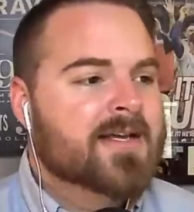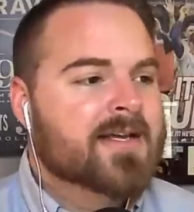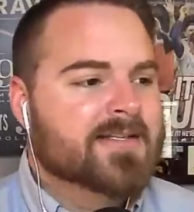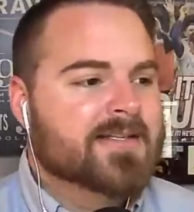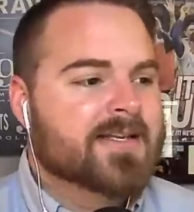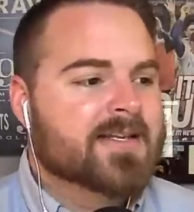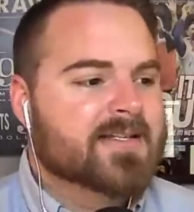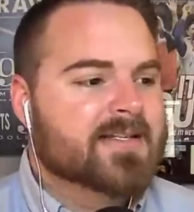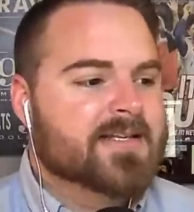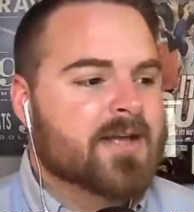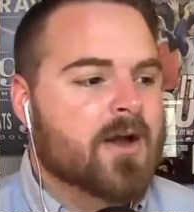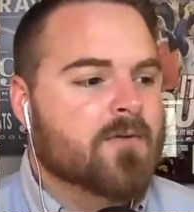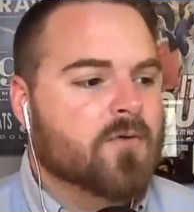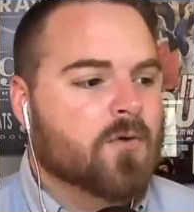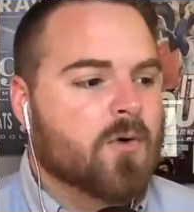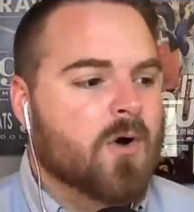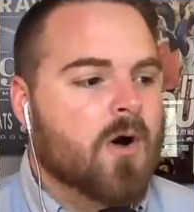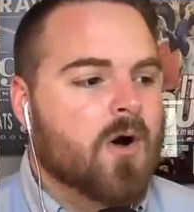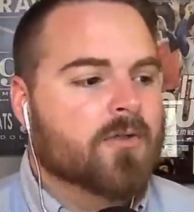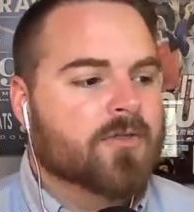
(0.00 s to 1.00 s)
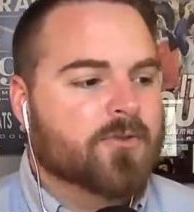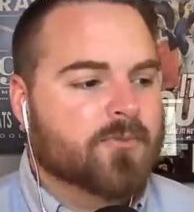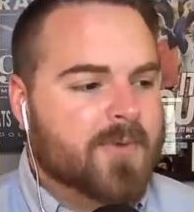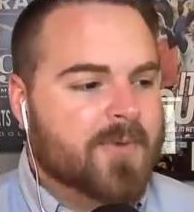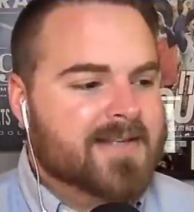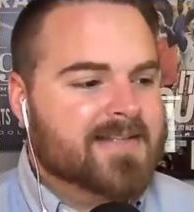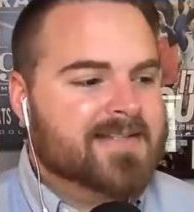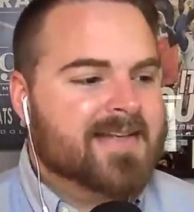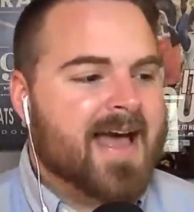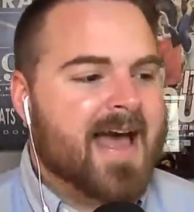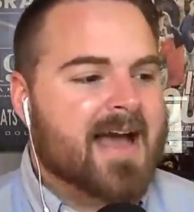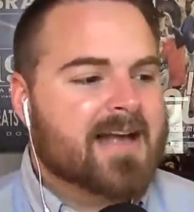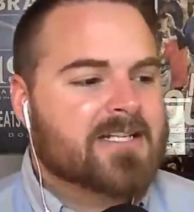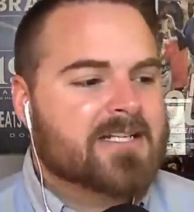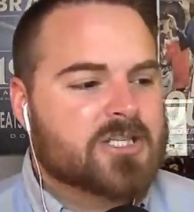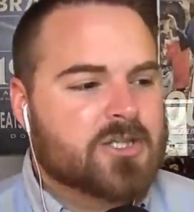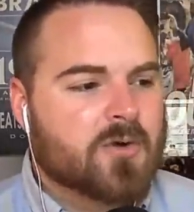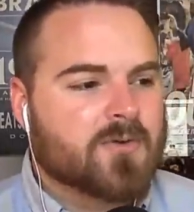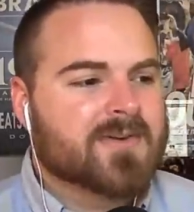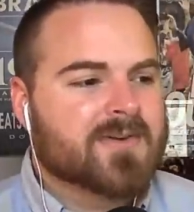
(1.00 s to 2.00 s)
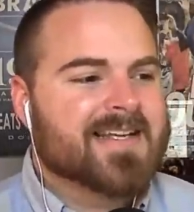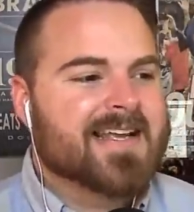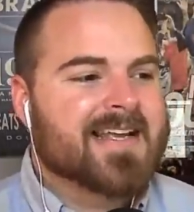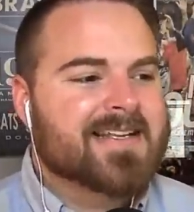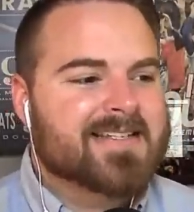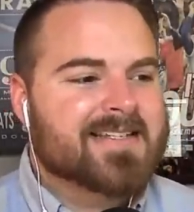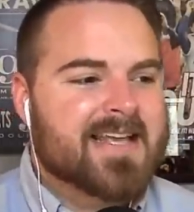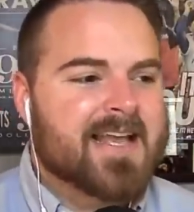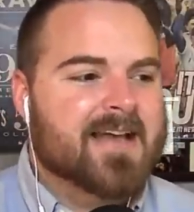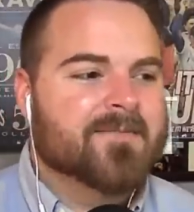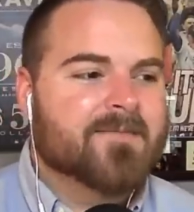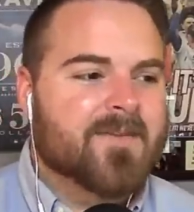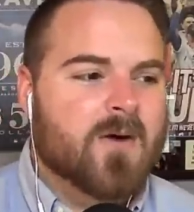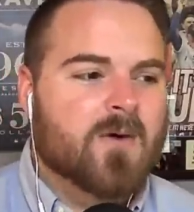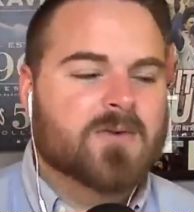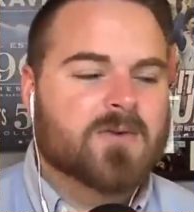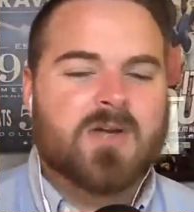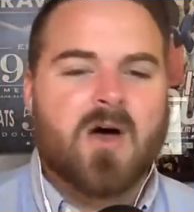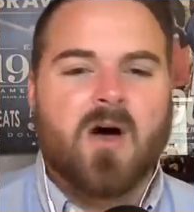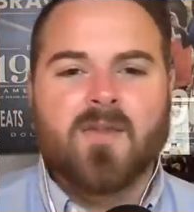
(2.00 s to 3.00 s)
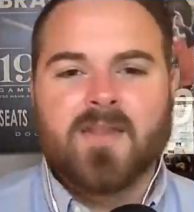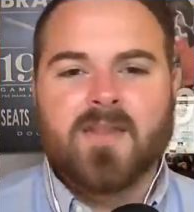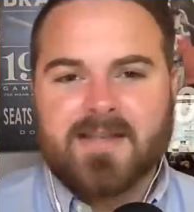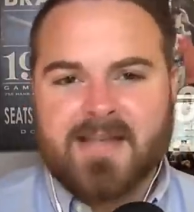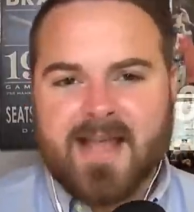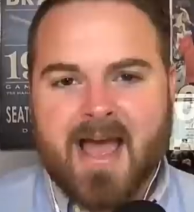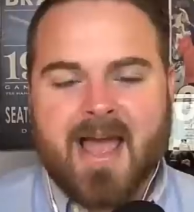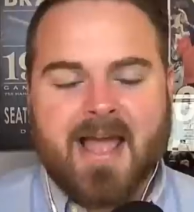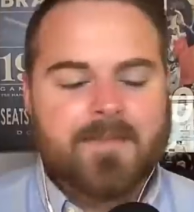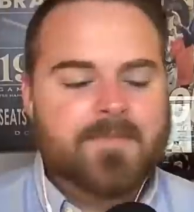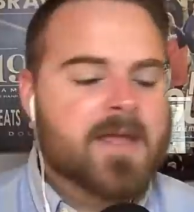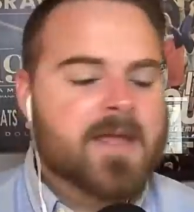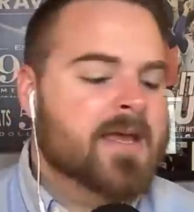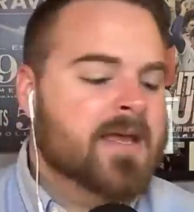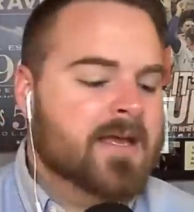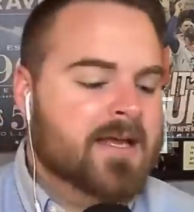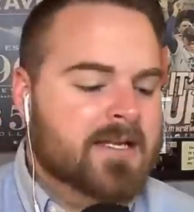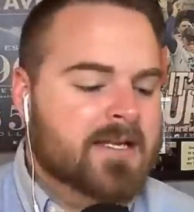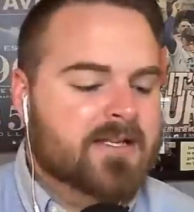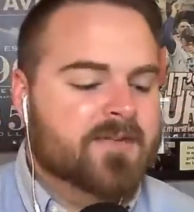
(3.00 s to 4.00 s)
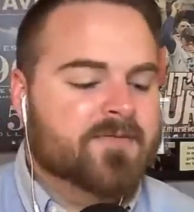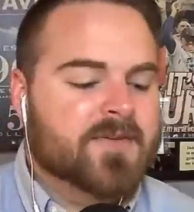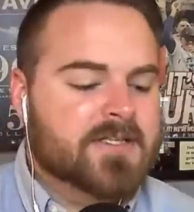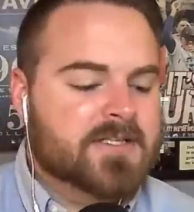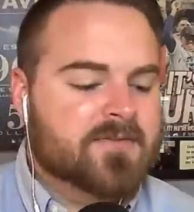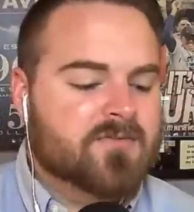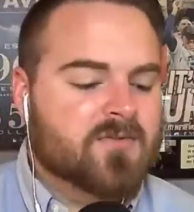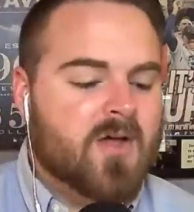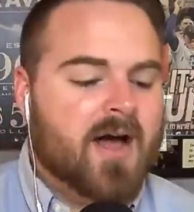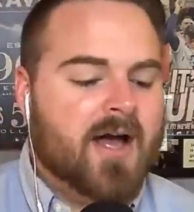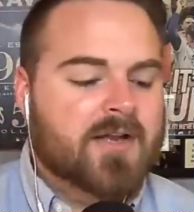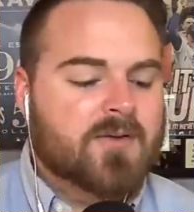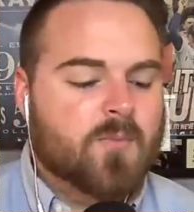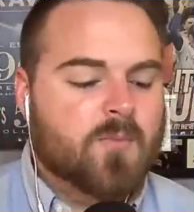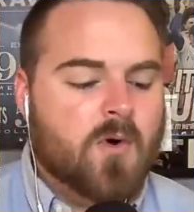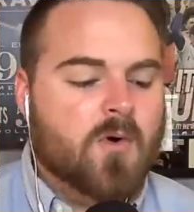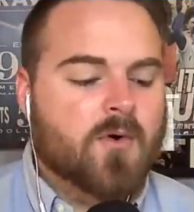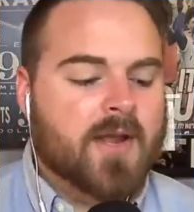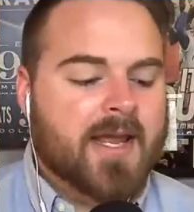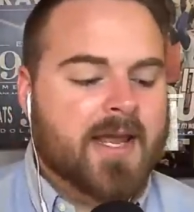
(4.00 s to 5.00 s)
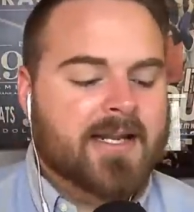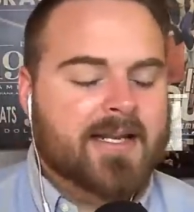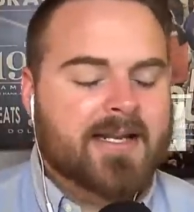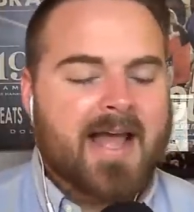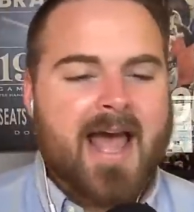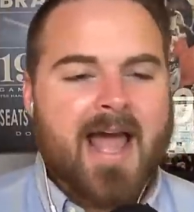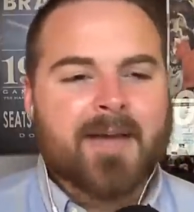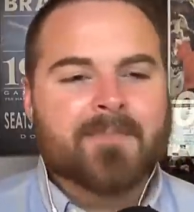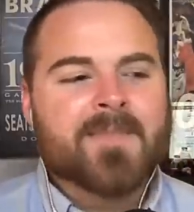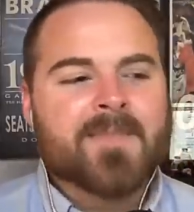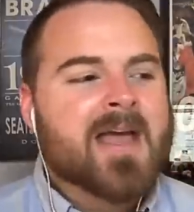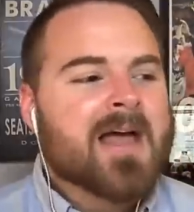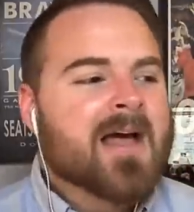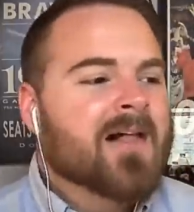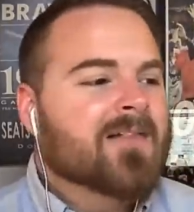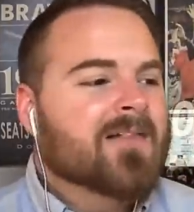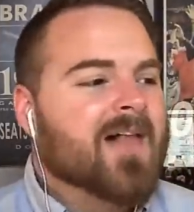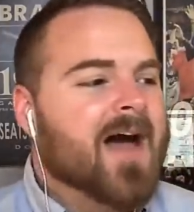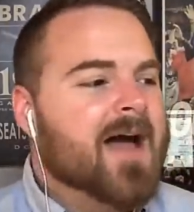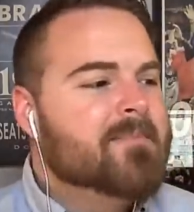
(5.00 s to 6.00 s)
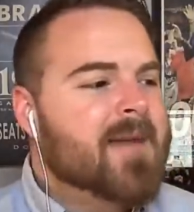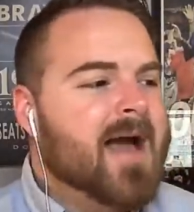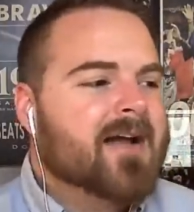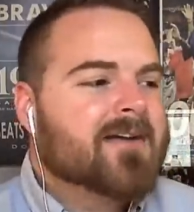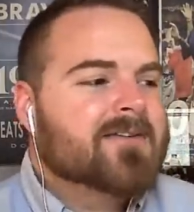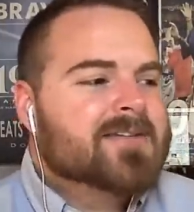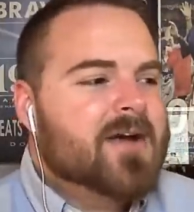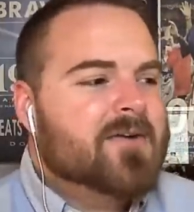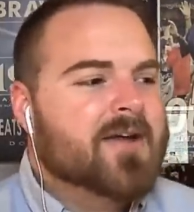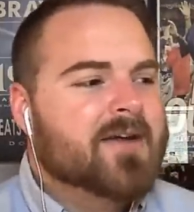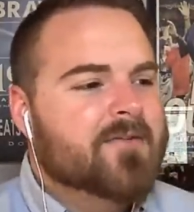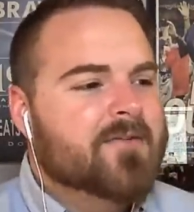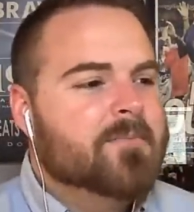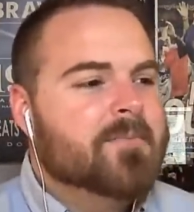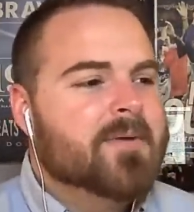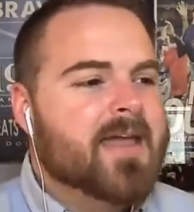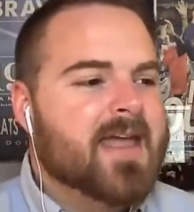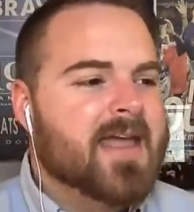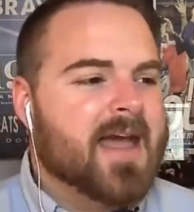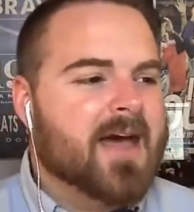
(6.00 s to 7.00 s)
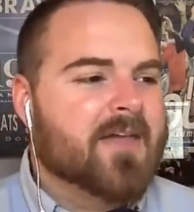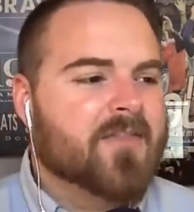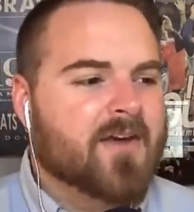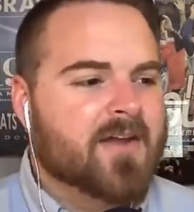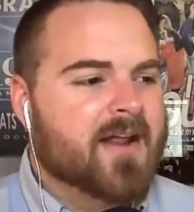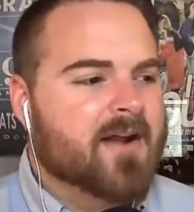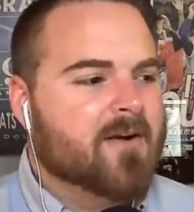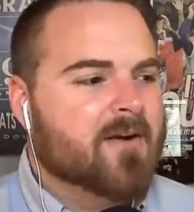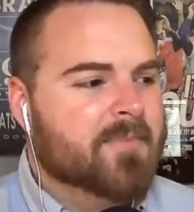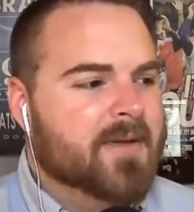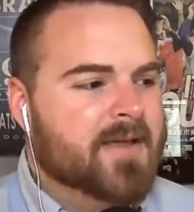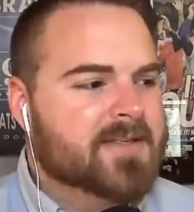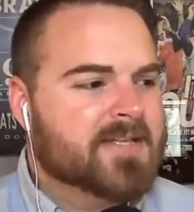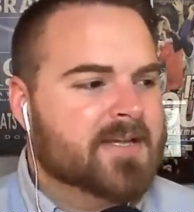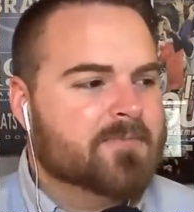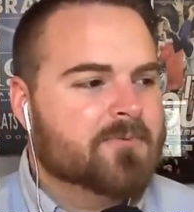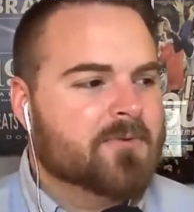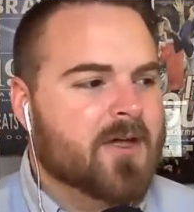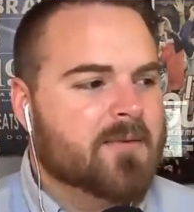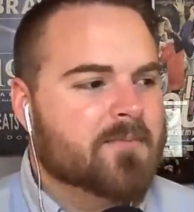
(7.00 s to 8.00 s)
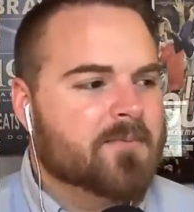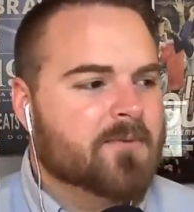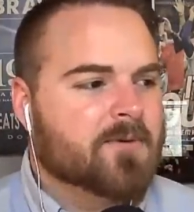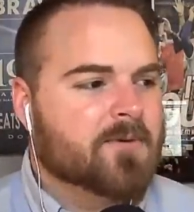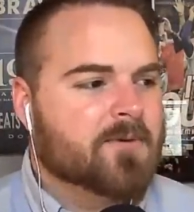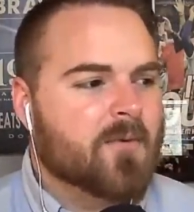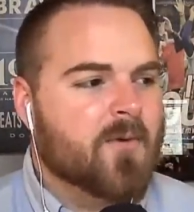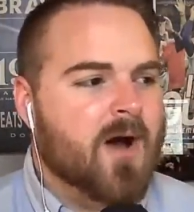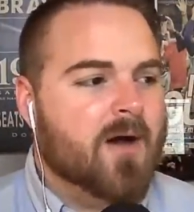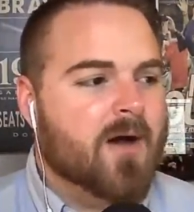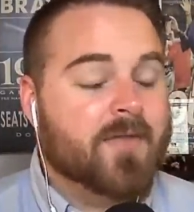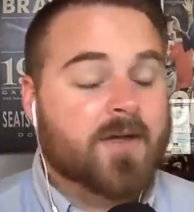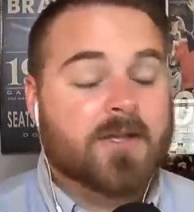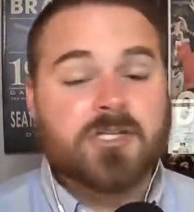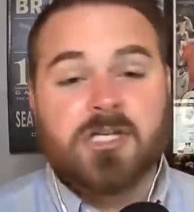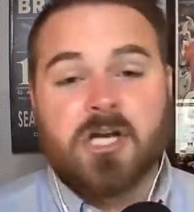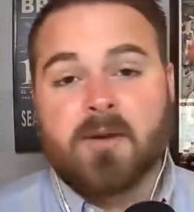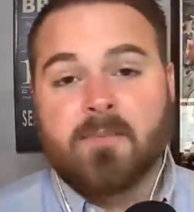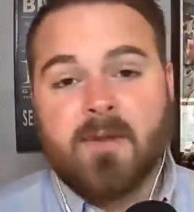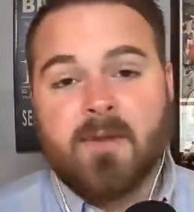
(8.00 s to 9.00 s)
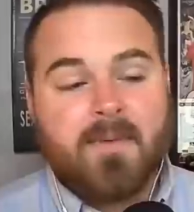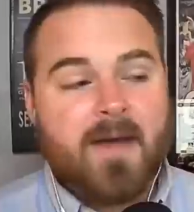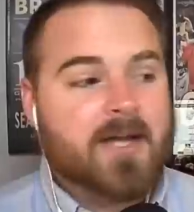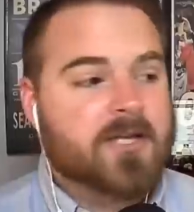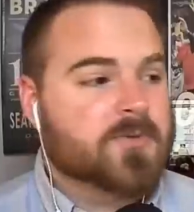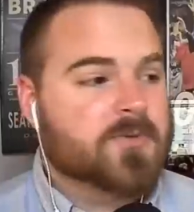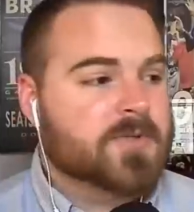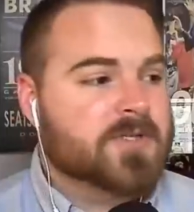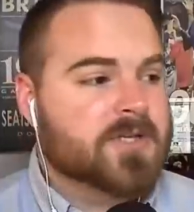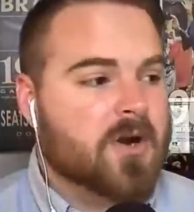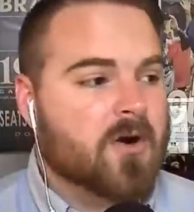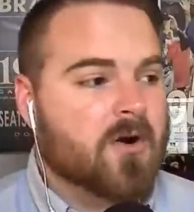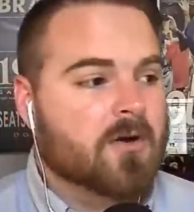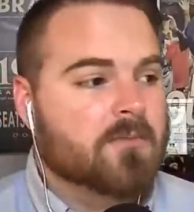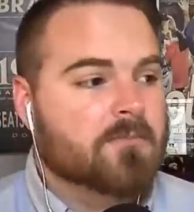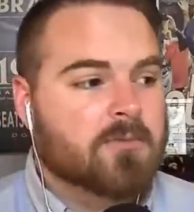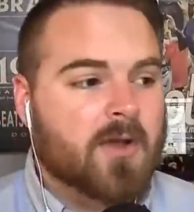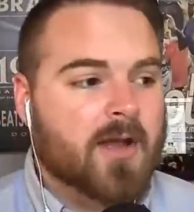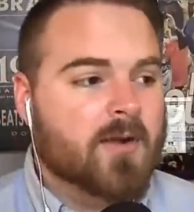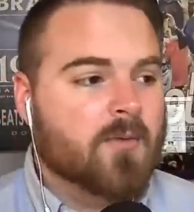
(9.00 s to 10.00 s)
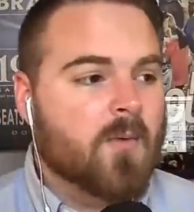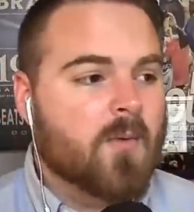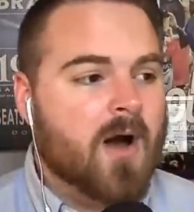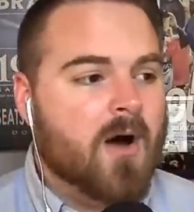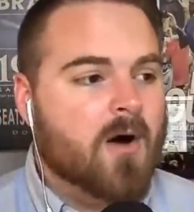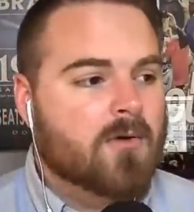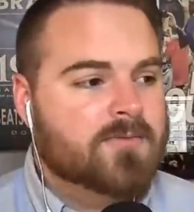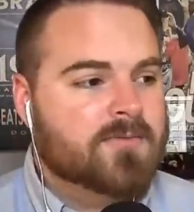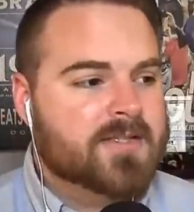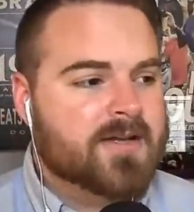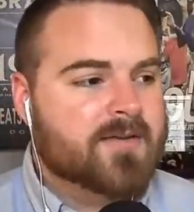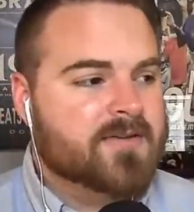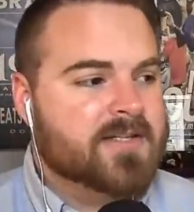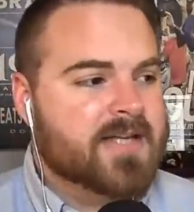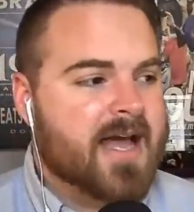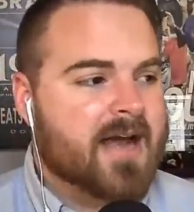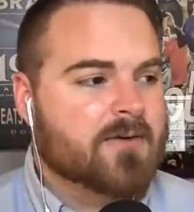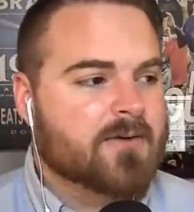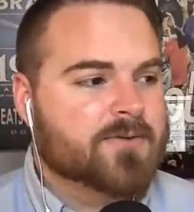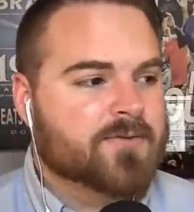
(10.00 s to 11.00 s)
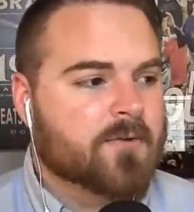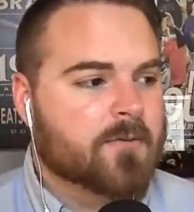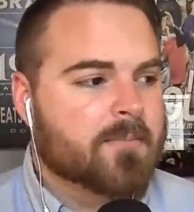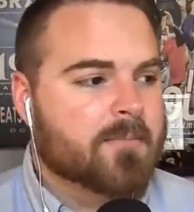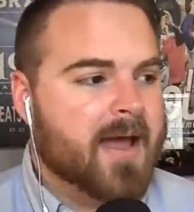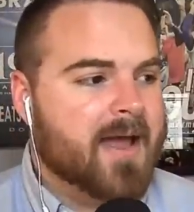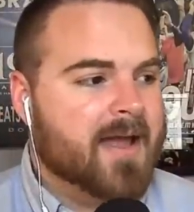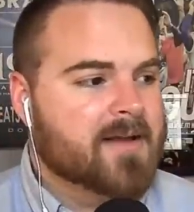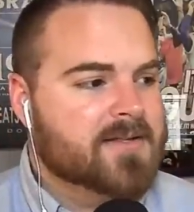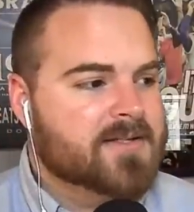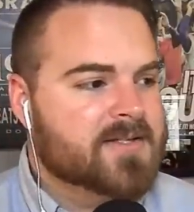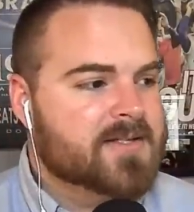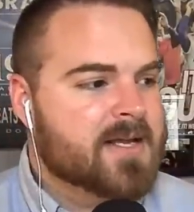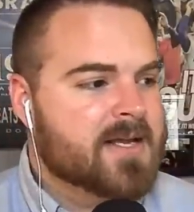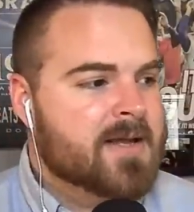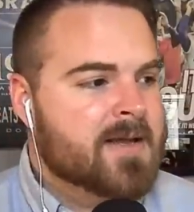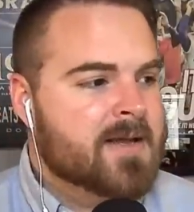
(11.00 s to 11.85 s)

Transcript: Tennessee overall, 3 sacks, 13 TFLs on the day. Defensive line will get an A. Linebackers, I'll give a B. I thought Aaron Beasley played pretty well. I thought Jeremy Banks' return played well. 7 tackles for Banks.